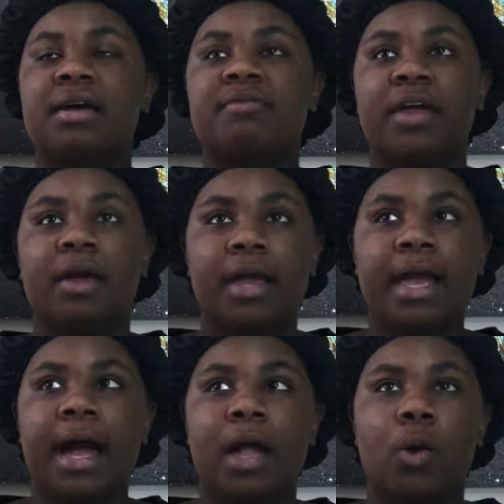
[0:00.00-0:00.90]
very
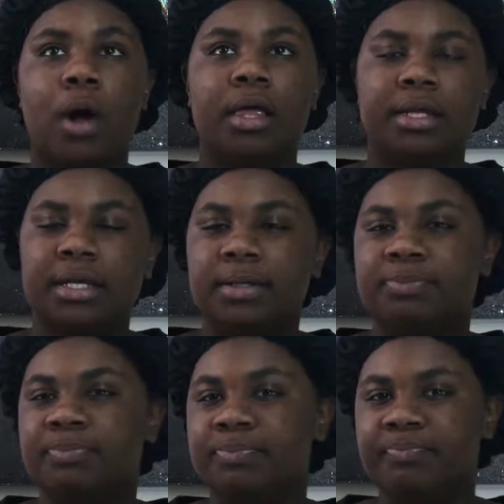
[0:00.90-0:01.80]
high quality
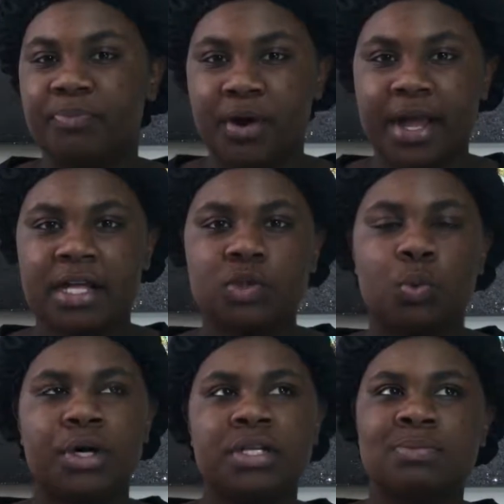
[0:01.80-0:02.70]
brands.
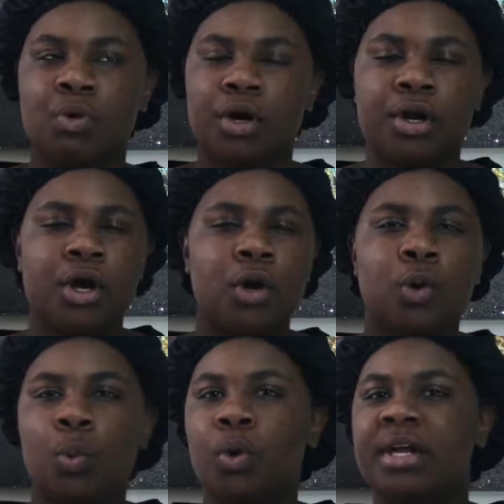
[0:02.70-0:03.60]
One is more
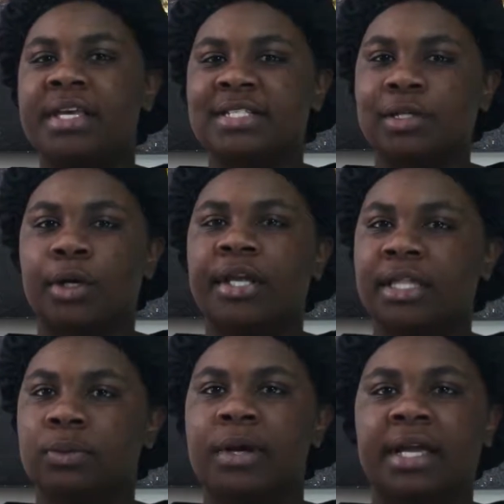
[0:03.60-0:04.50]
known, one is starting to
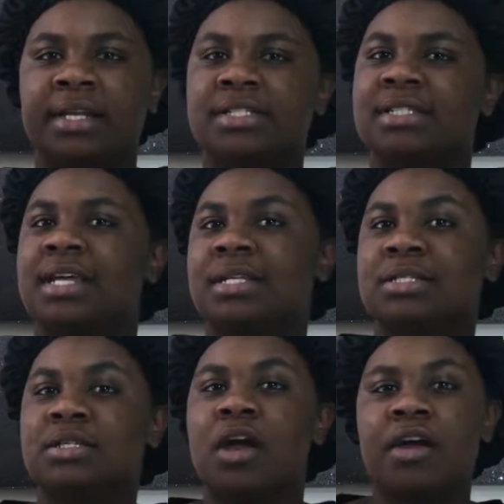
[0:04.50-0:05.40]
get the recognition that it
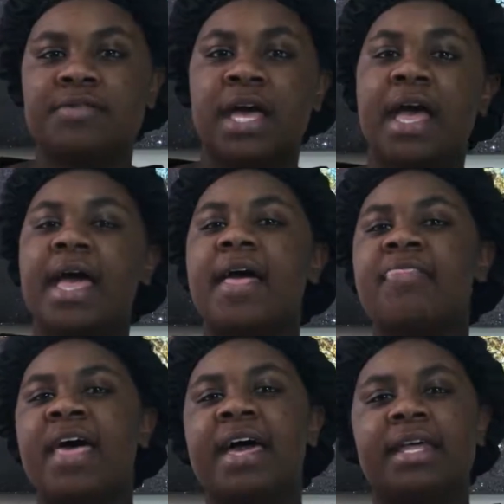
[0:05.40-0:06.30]
deserves,
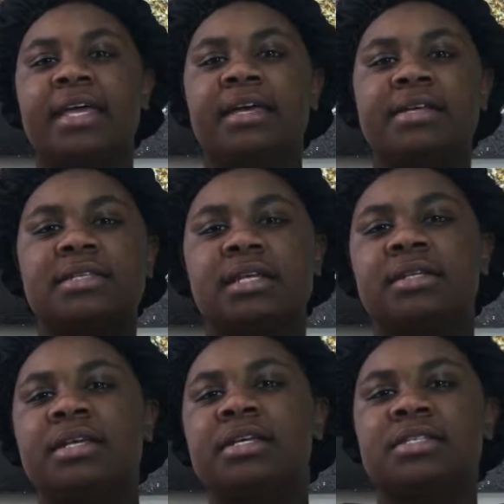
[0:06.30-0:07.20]
and that is
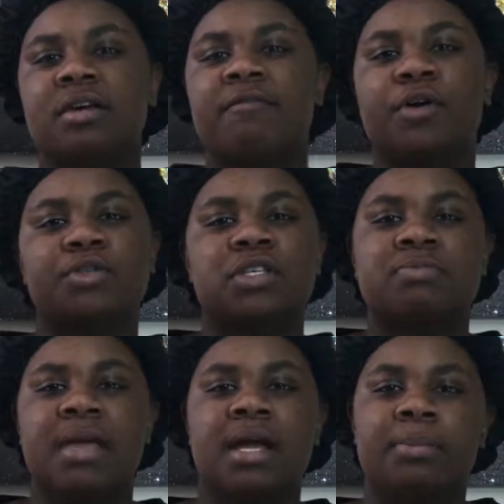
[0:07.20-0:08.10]
NYX versus
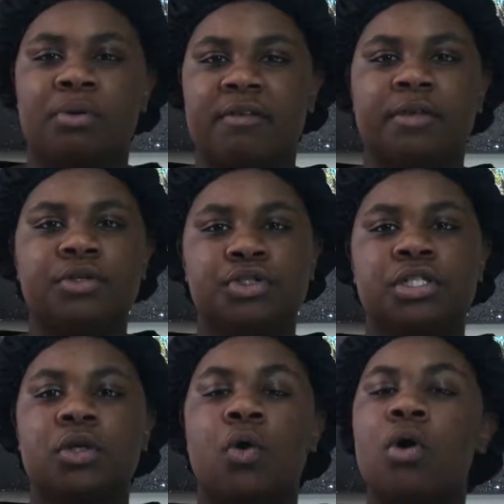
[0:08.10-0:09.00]
Makeup
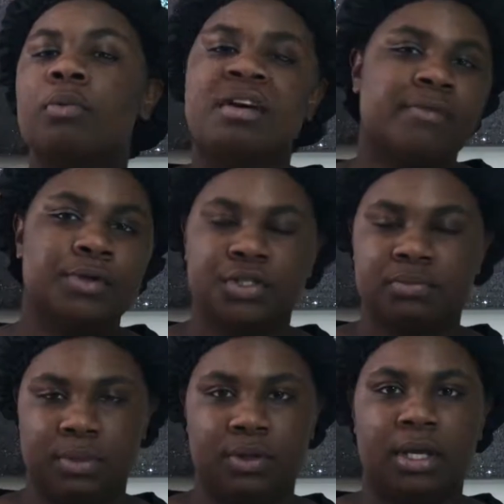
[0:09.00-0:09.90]
Revolution, or
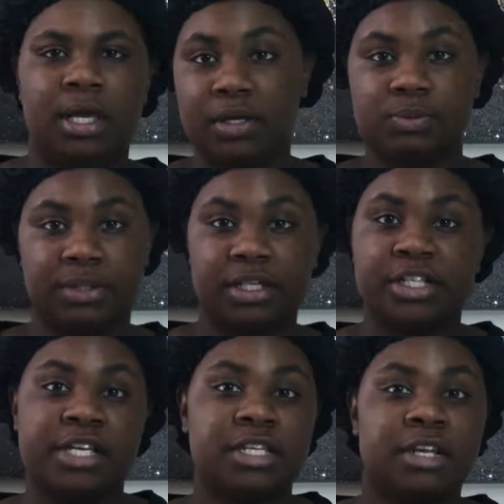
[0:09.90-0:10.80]
Revolution Beauty is what they
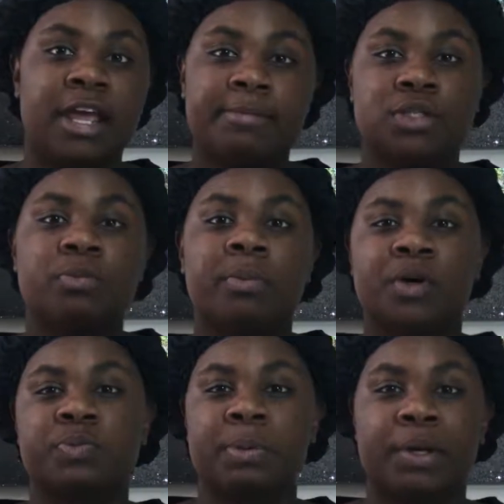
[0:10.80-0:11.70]
changed their name to, but
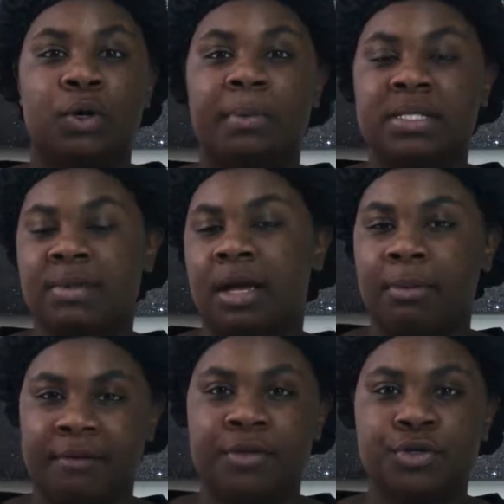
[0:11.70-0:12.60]
most people know them as Makeup
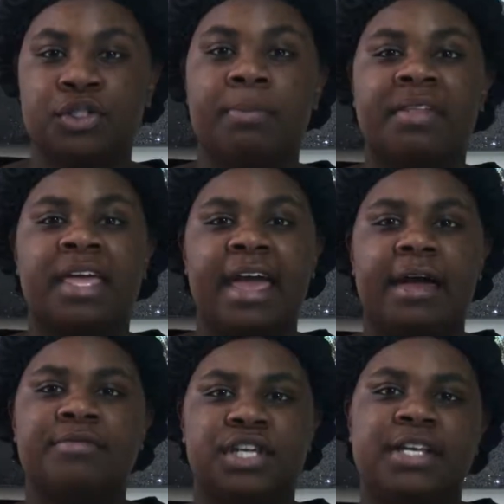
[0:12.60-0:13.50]
Revolution, but they
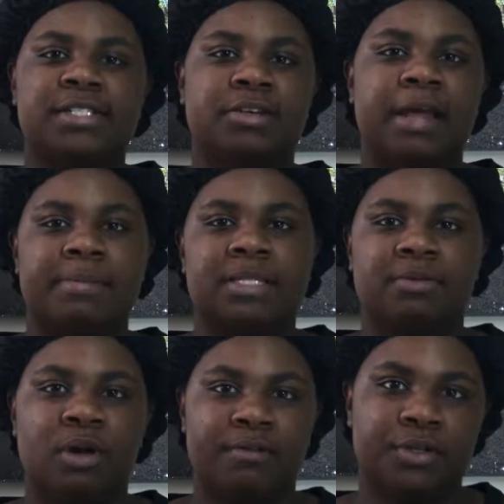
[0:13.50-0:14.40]
have changed their name to
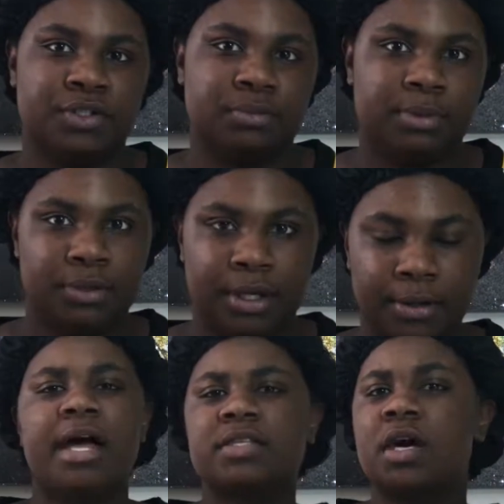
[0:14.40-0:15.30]
Revolution Beauty.
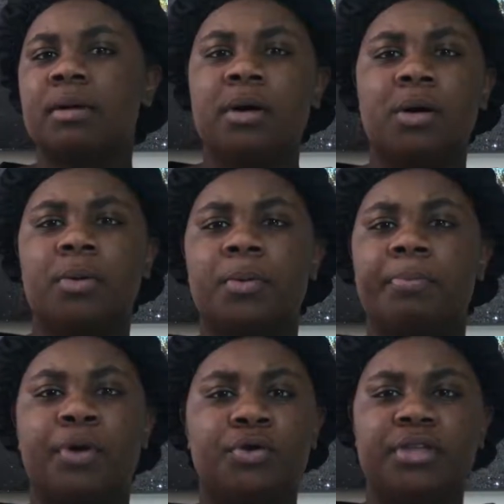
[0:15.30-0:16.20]
I talk about
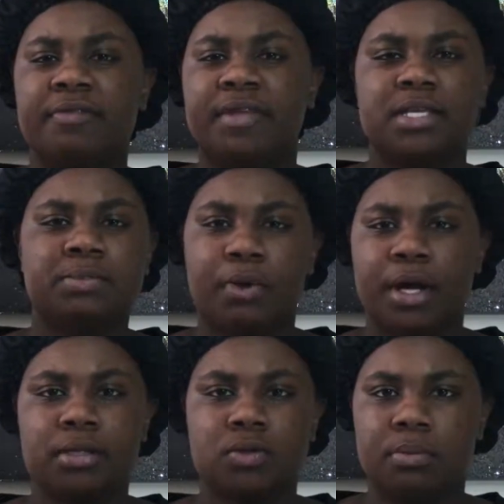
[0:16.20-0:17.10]
both of these
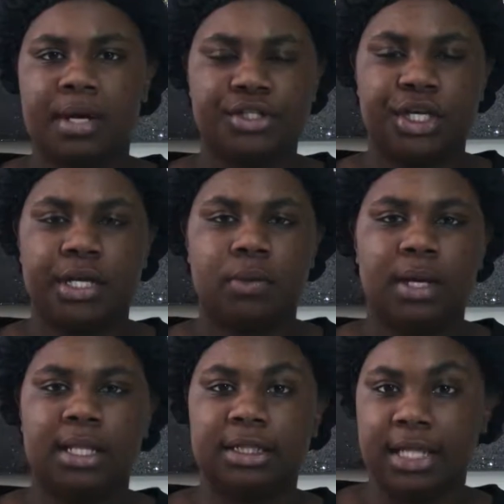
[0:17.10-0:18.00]
brands on my channel
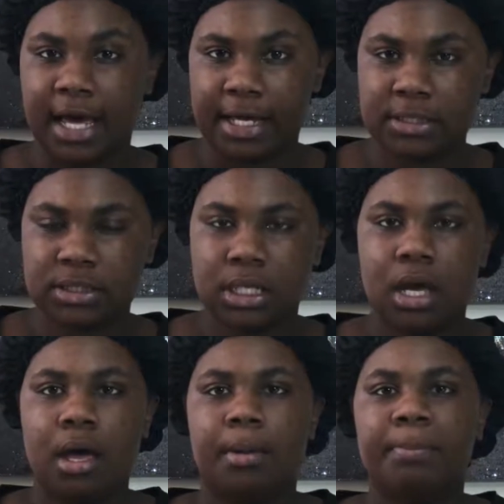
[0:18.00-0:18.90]
a lot,
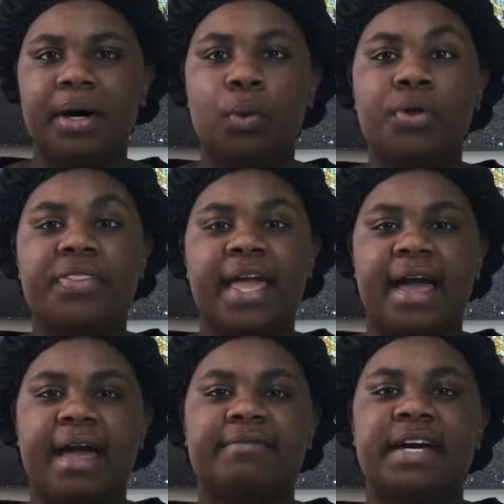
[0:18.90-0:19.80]
but one thing
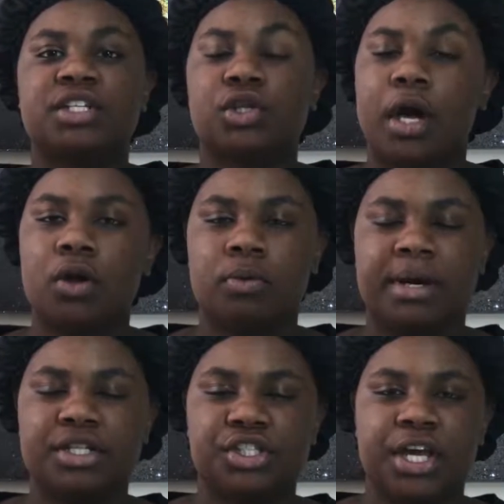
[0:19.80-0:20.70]
I have not tried on
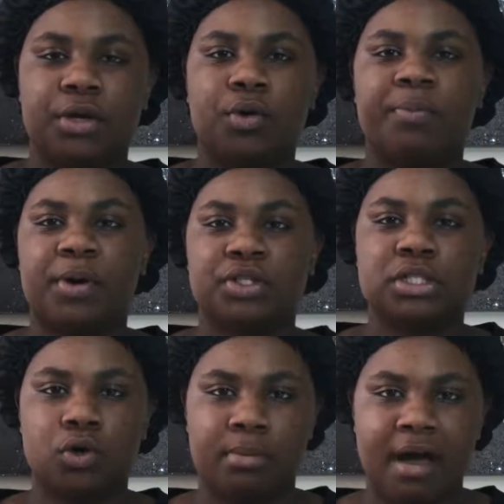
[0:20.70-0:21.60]
my channel
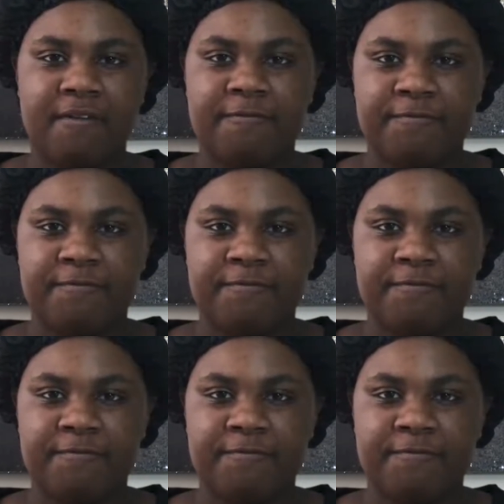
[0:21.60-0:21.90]
personally on my